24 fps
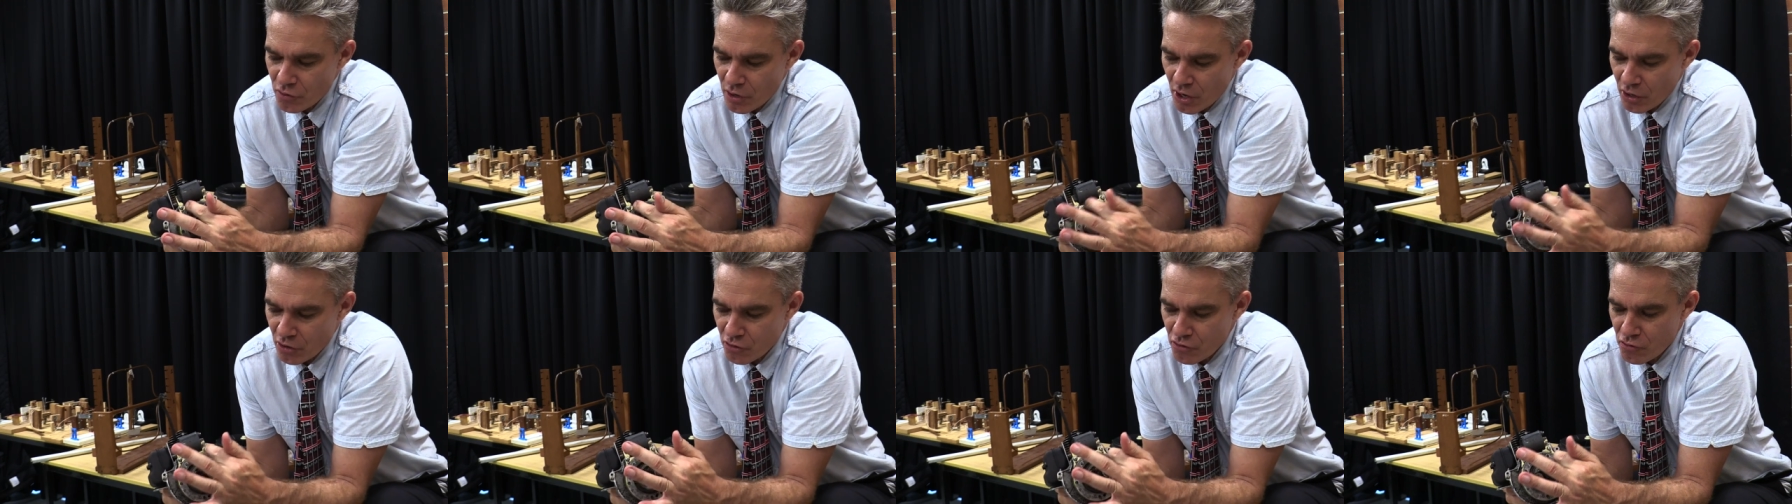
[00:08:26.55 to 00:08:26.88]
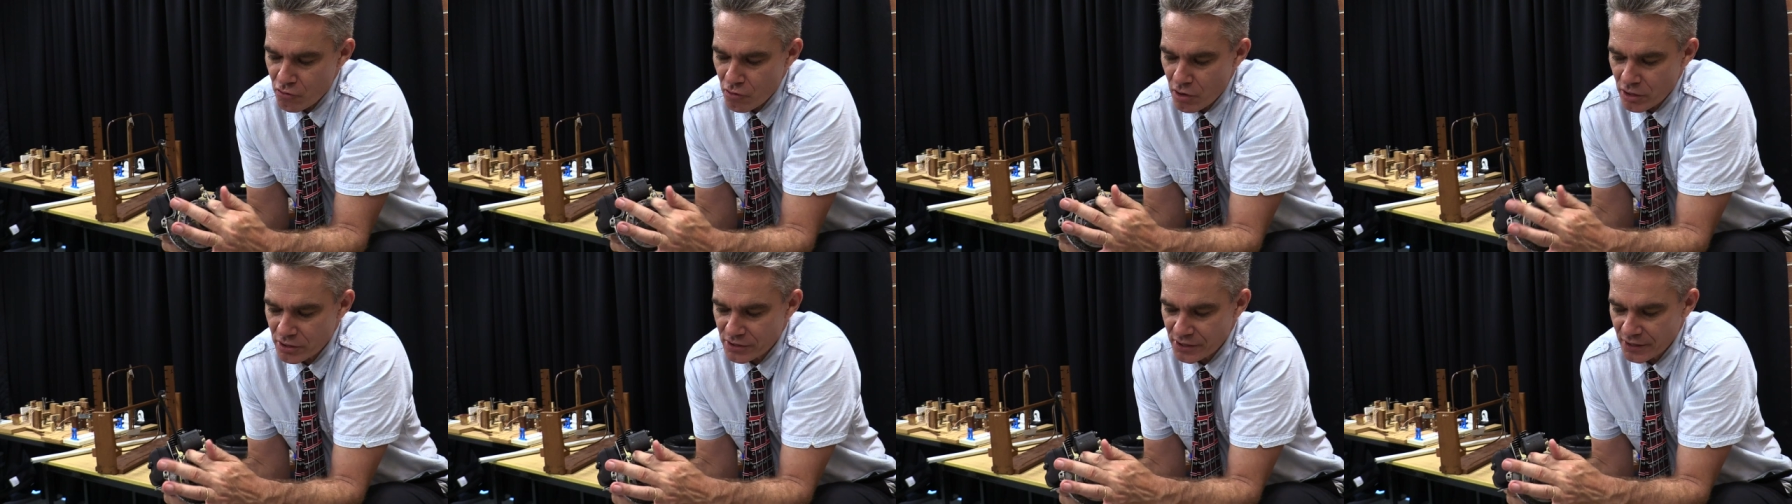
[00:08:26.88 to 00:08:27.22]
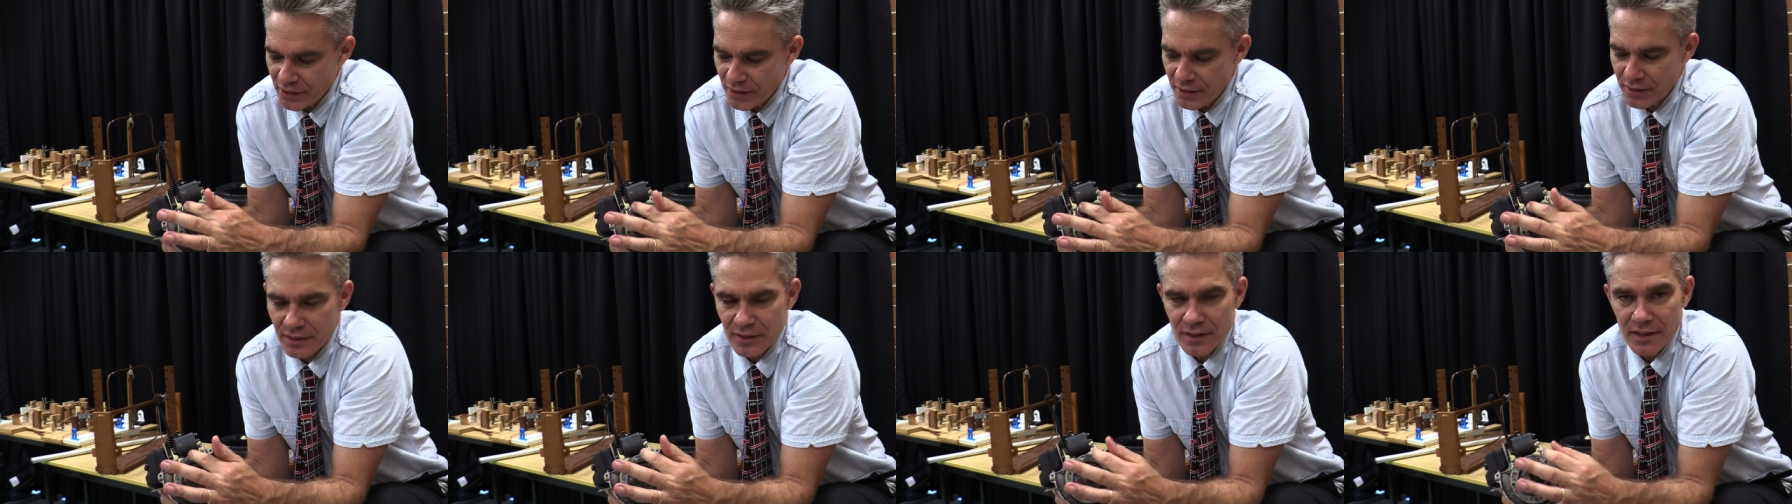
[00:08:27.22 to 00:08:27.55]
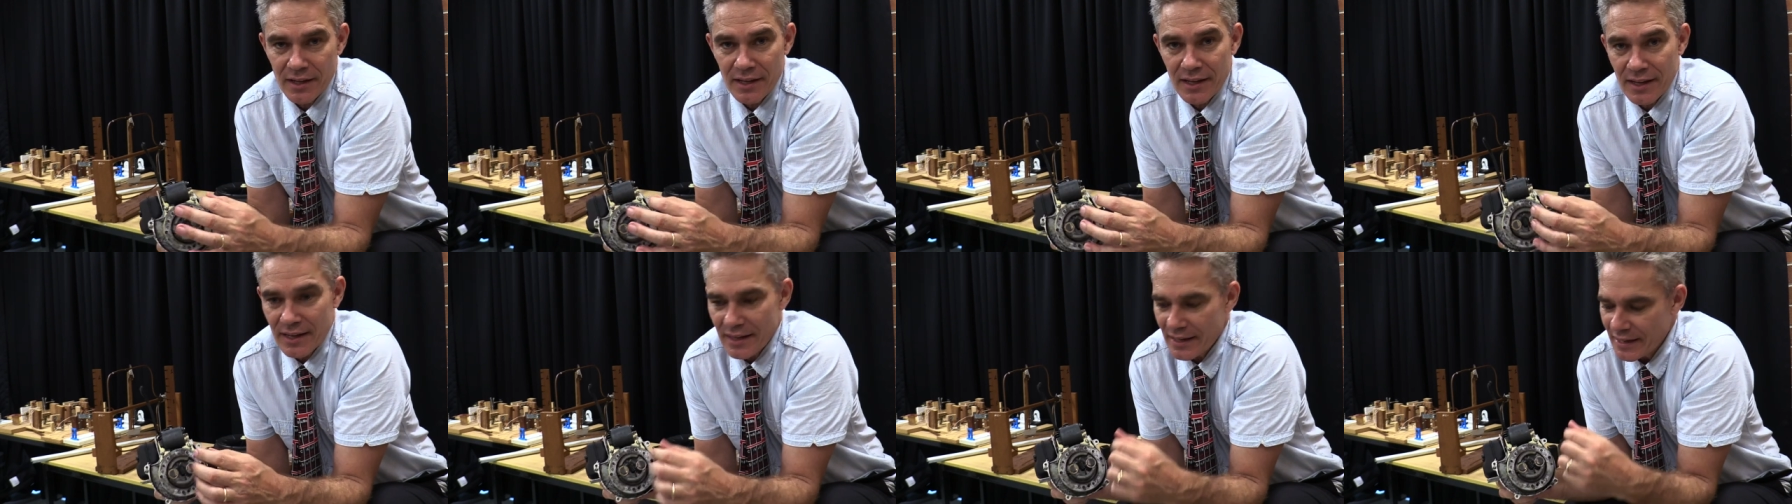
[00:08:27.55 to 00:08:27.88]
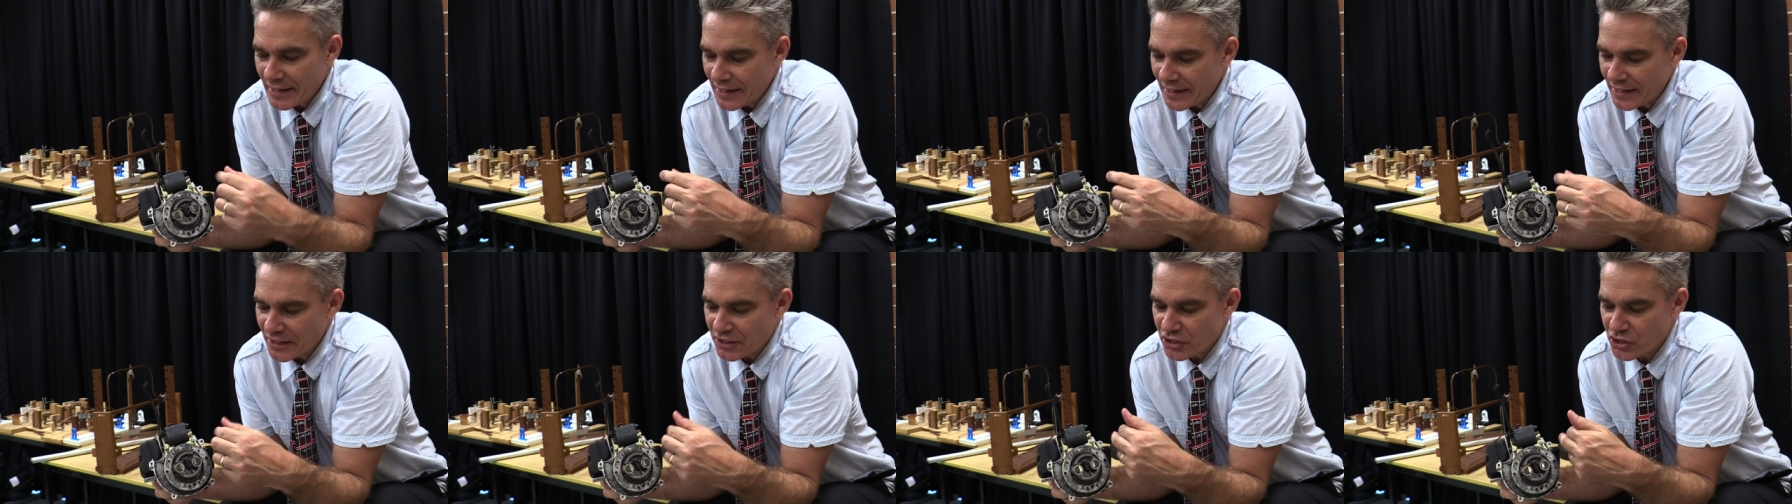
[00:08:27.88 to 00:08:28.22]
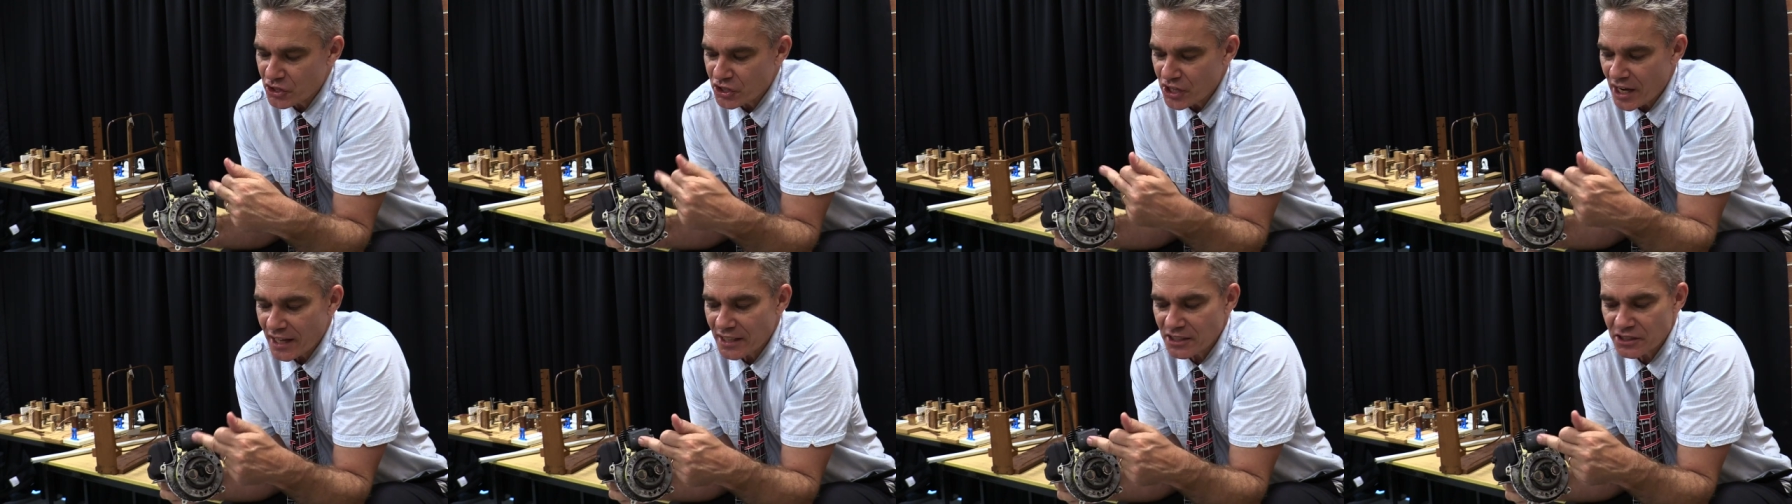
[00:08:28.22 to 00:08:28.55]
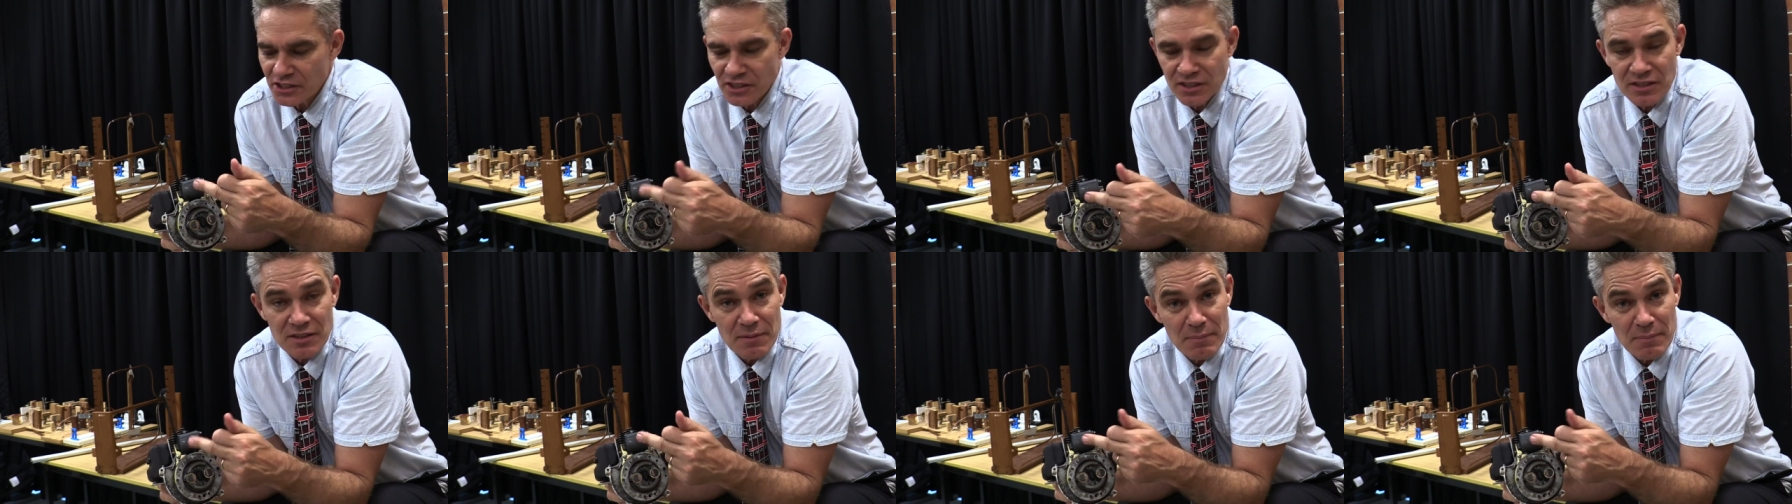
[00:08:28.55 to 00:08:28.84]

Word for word: across it, it changes